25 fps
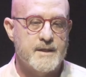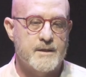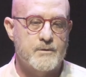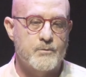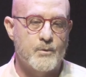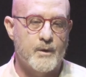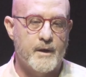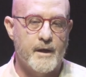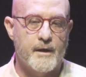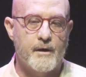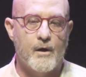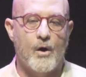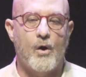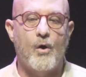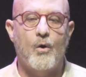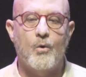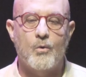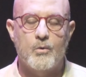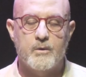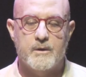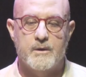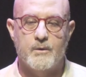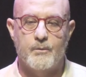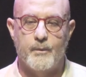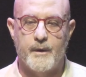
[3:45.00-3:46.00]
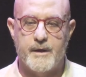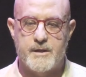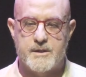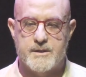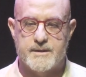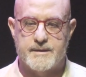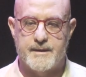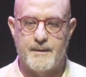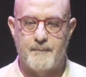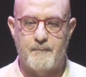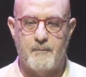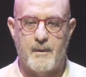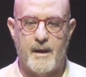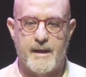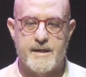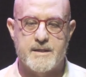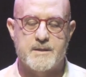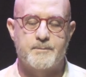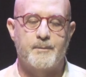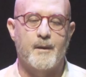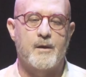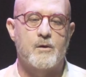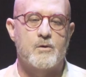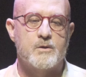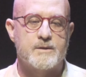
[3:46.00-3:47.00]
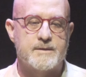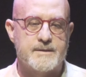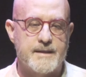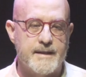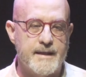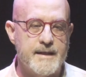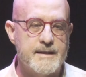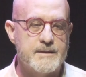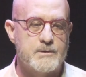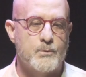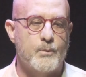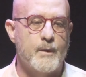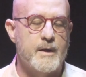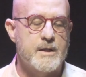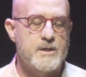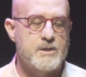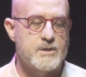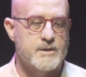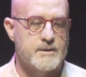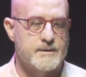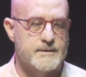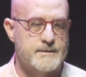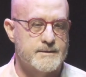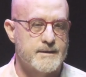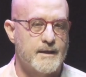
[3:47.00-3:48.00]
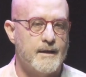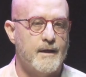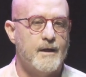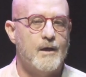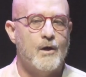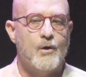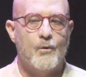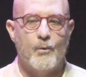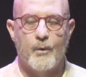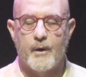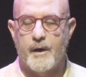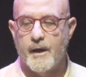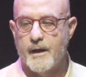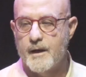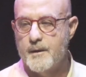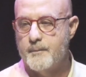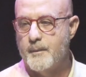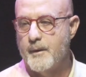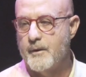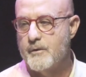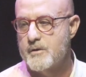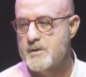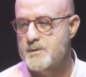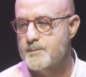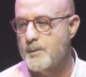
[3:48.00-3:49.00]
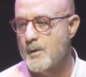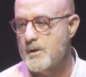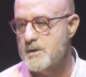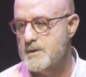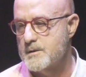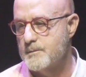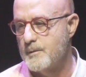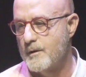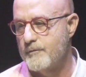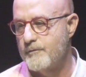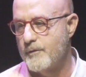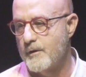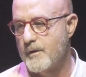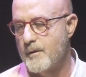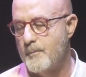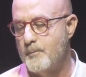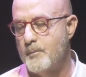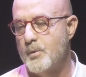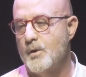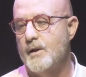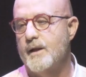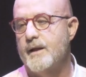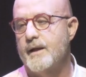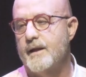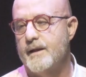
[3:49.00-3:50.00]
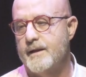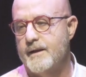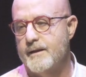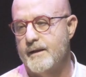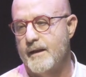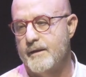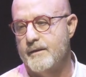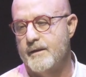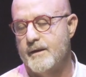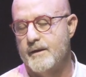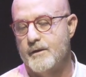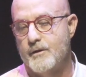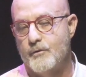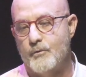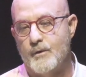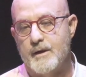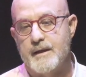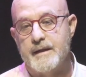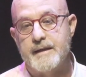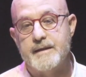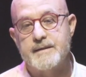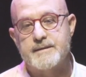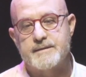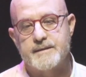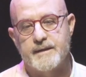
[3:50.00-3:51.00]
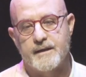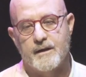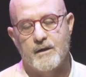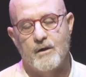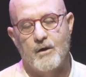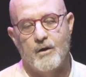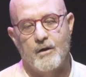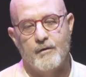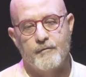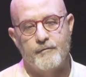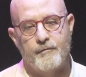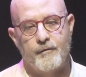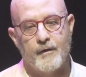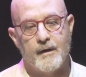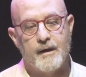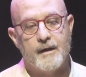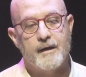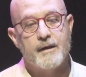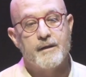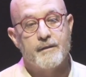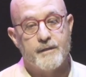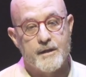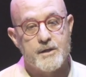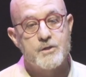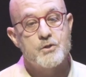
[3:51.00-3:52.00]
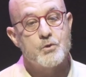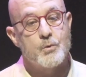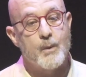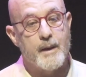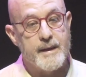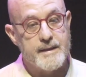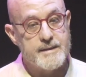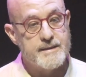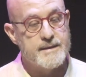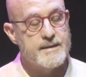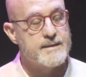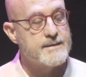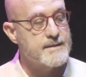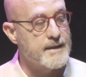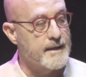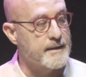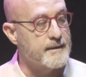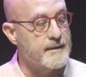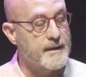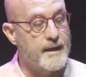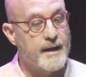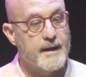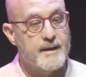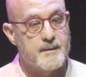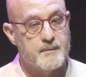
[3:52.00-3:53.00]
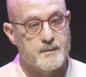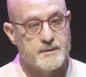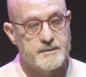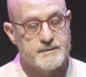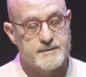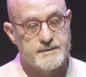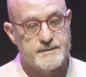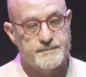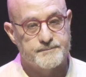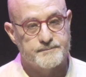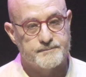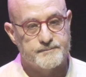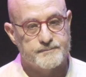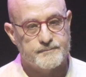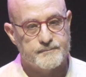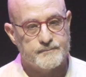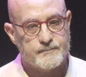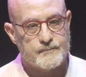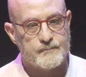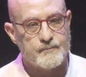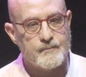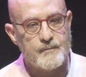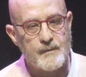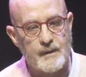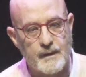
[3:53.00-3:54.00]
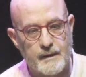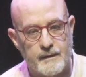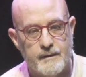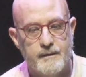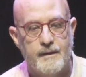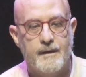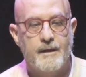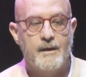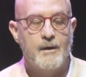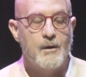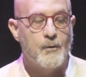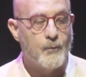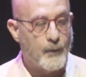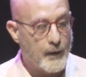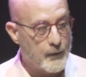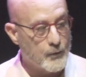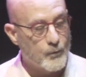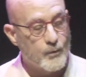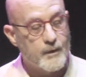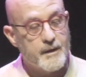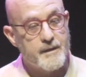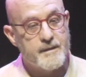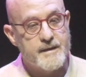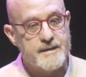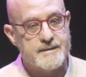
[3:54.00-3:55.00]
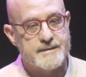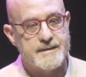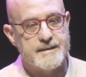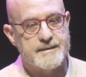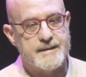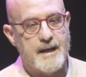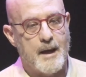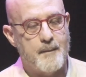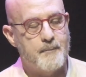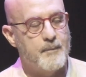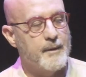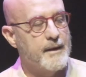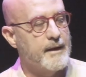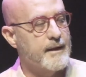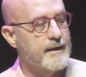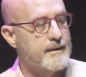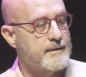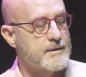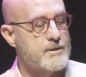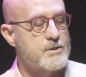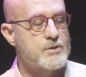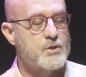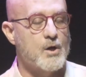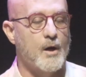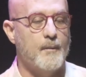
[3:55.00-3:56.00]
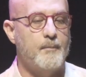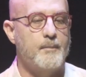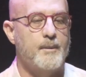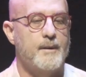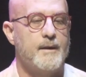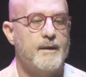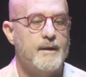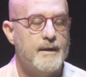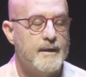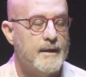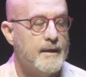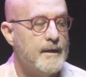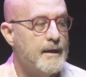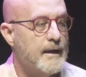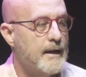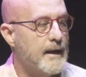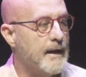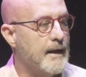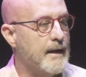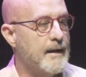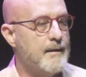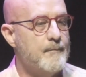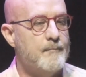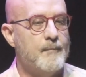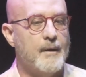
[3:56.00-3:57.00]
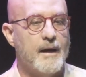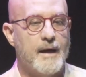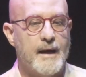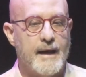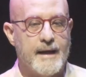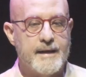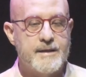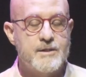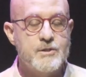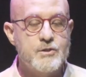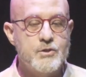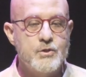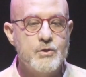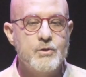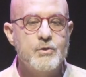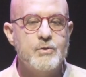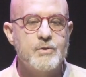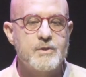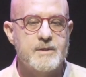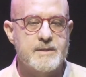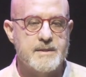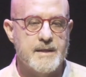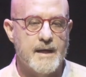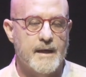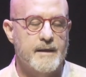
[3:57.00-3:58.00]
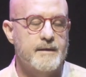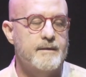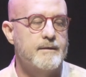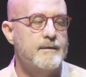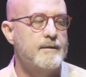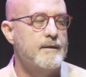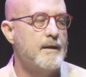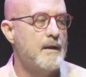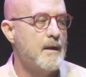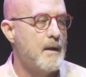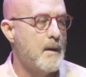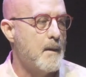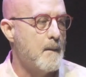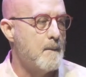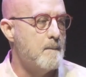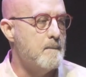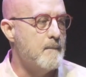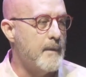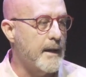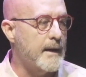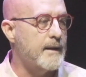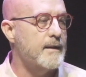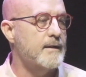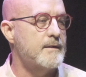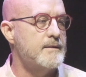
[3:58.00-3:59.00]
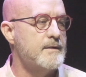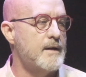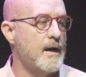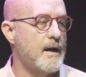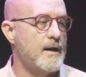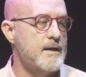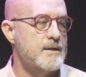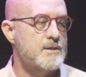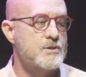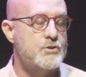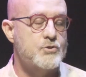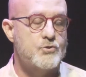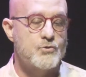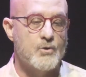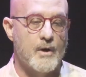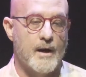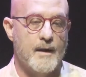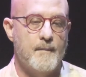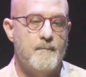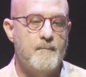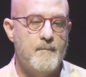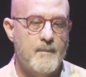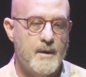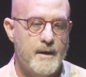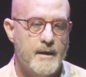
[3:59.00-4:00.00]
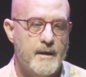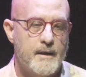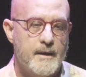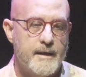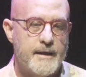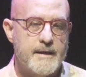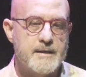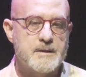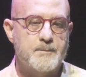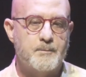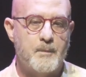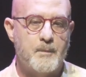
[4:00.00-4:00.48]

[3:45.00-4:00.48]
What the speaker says: that were going to hold the winches in place, because these winches were going to be responsible for the pulling in and the releasing of the 20-ton cables. While all of this is happening at the top, a 2-ton mechanized drum is